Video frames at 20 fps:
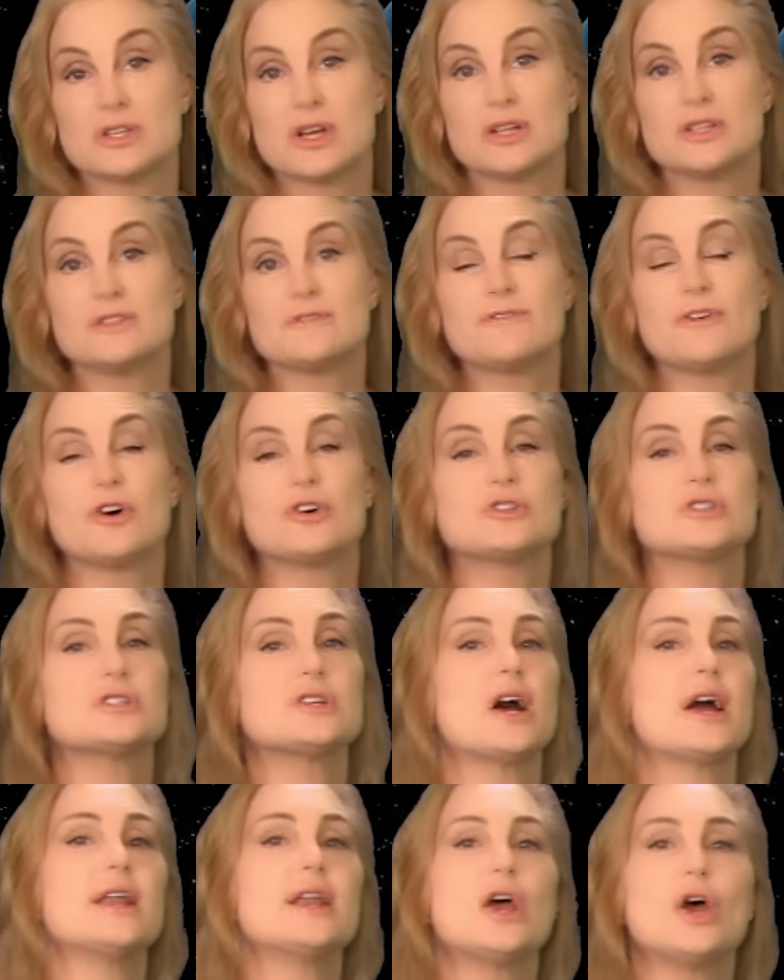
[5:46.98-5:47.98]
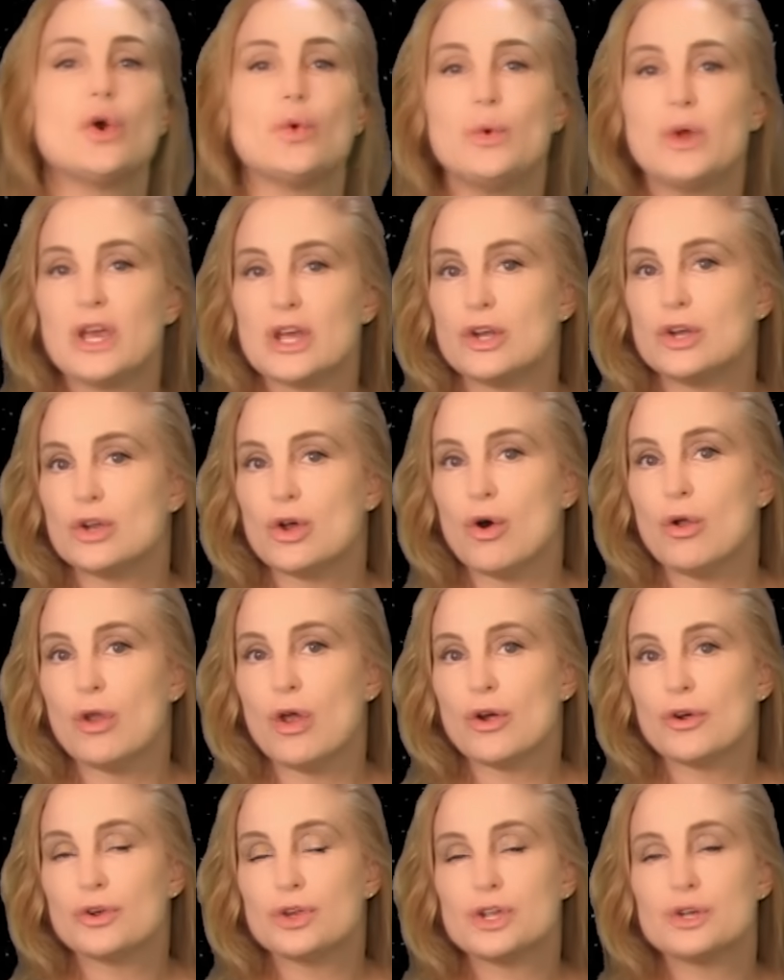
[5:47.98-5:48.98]
sun's far side, we can no
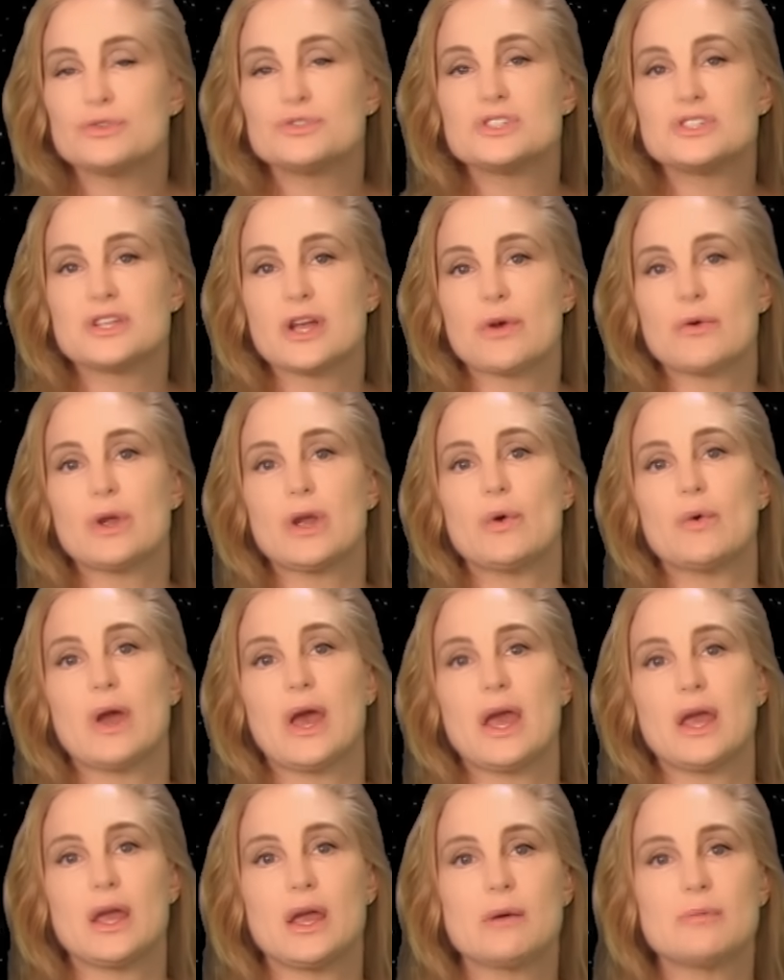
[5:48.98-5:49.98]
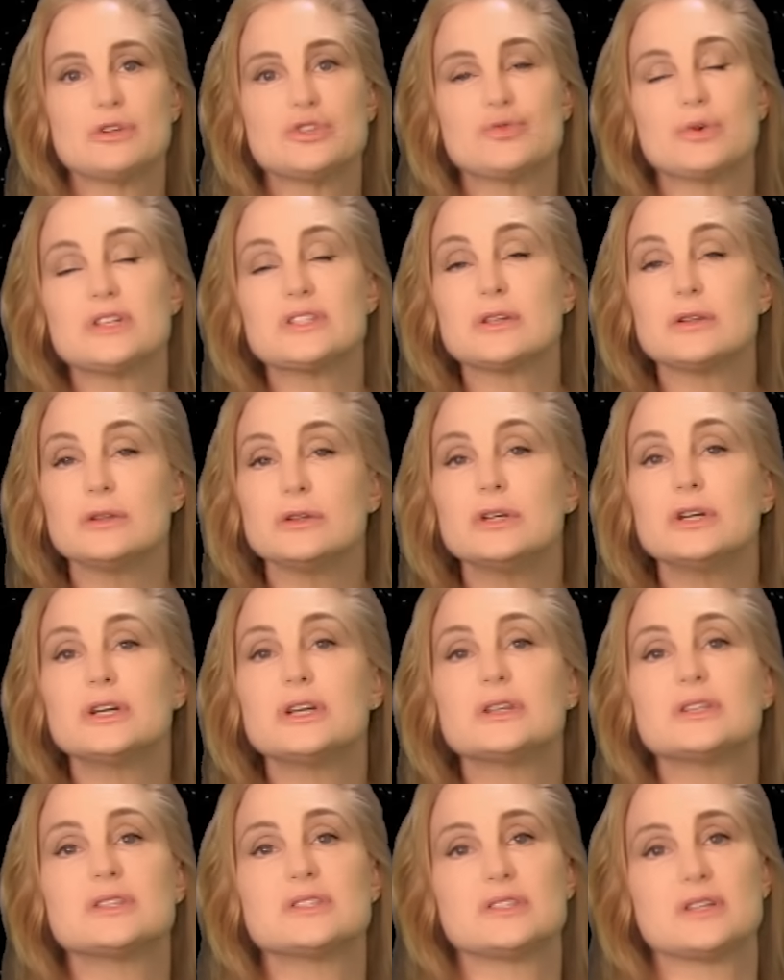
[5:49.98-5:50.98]
longer use stereo A imagery to look
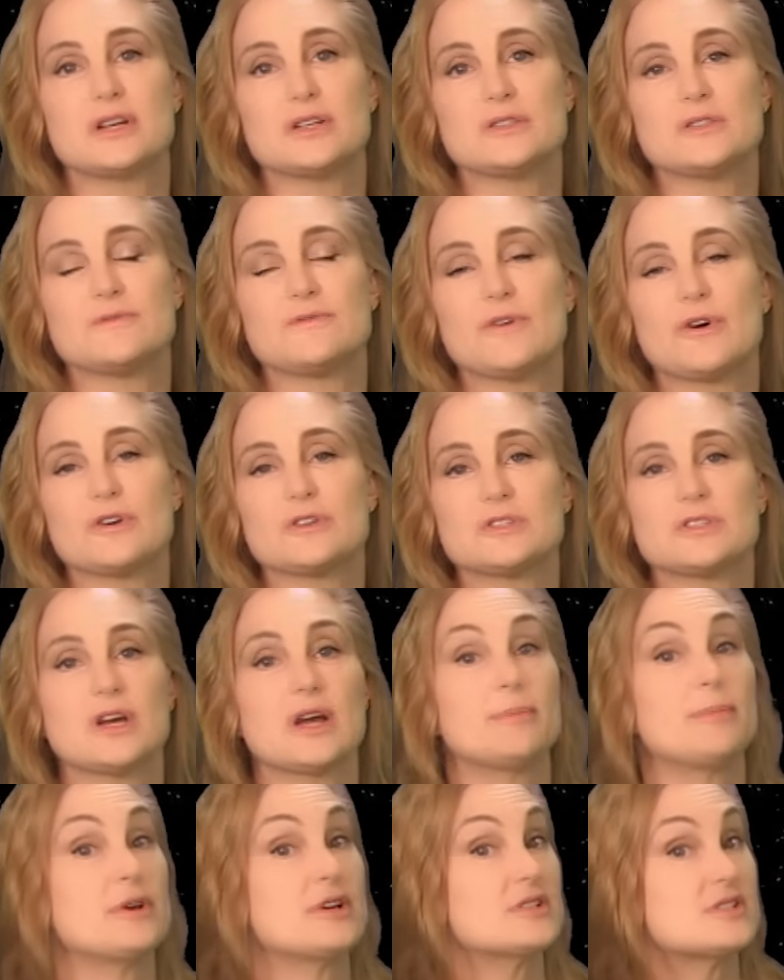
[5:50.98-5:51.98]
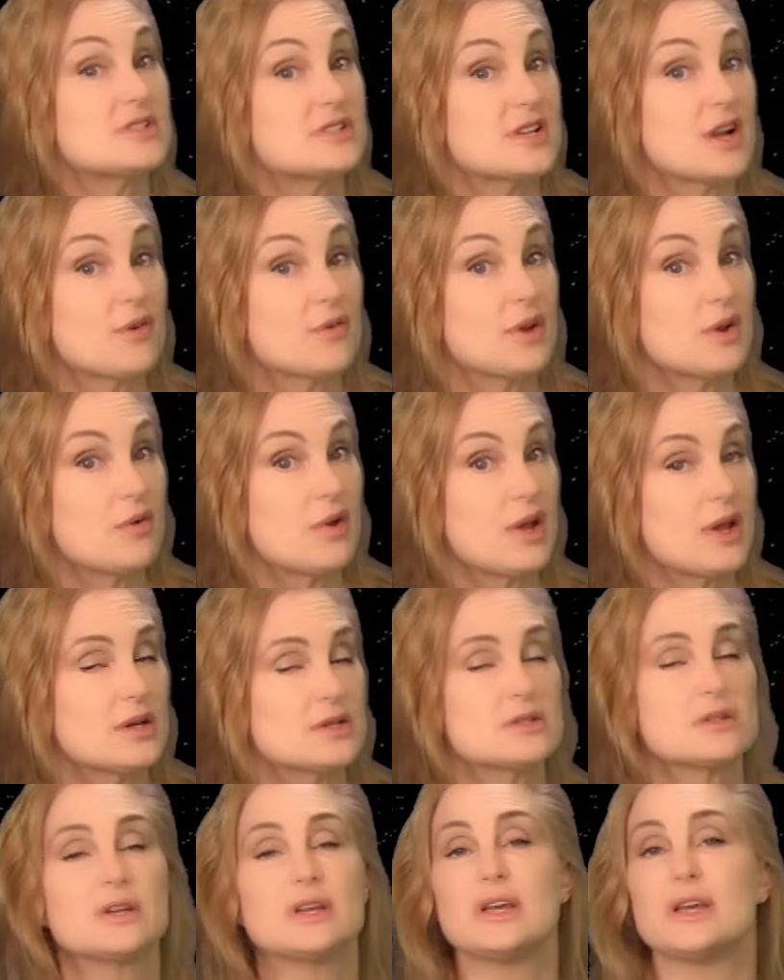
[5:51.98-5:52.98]
at the sun's far side because stereo A
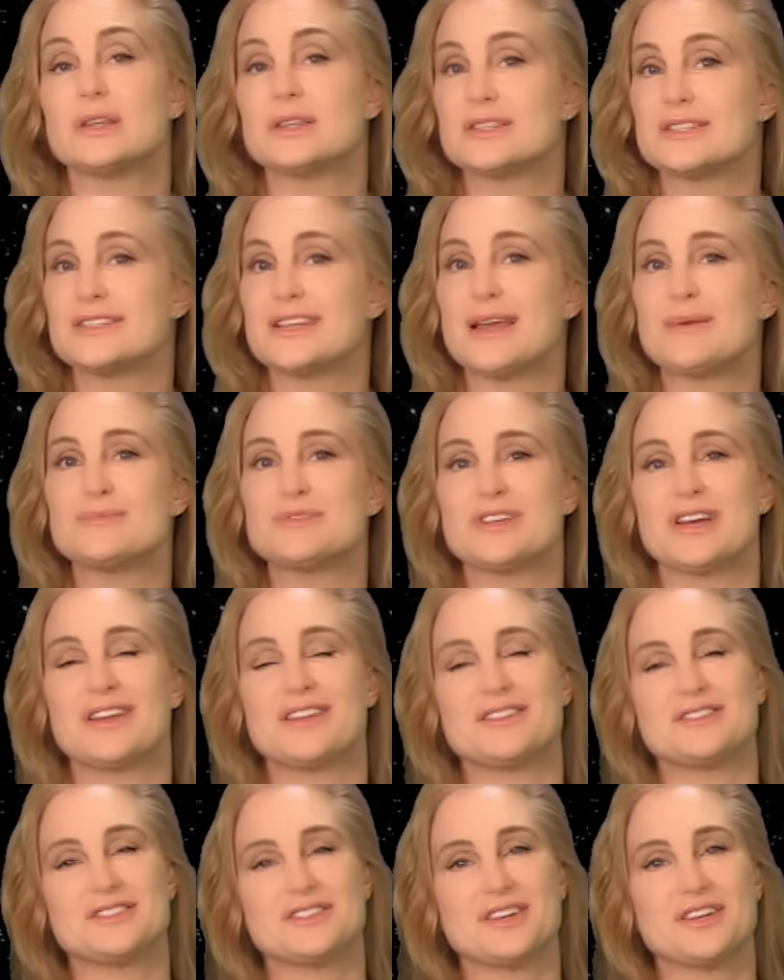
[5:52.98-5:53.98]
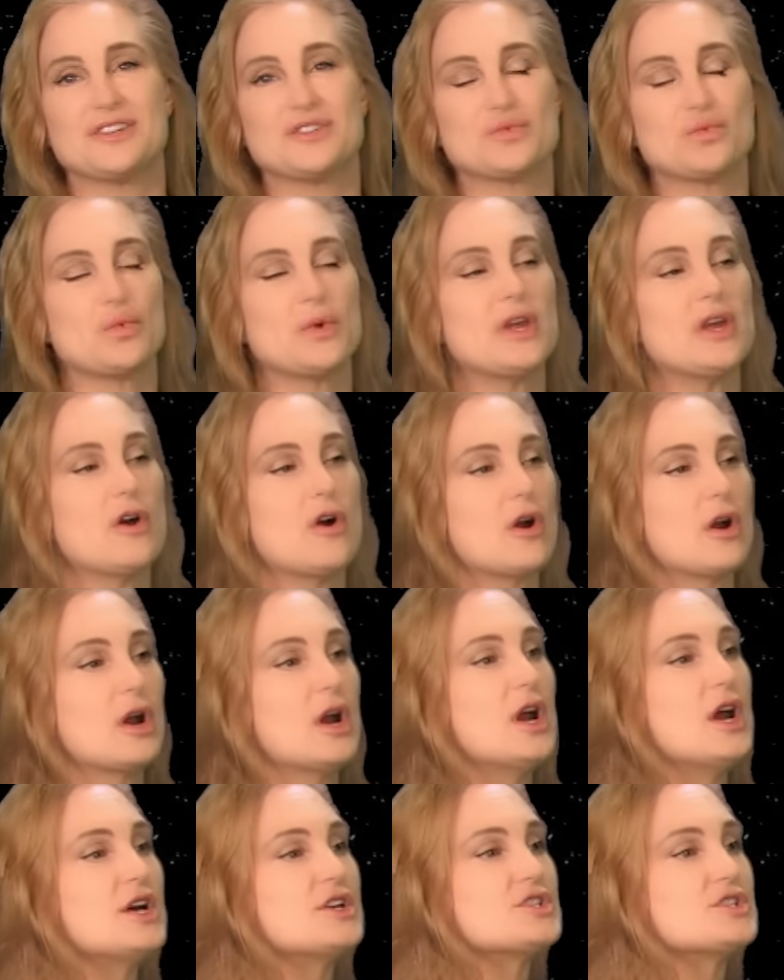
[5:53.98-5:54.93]
is looking at the same side of the sun as we are.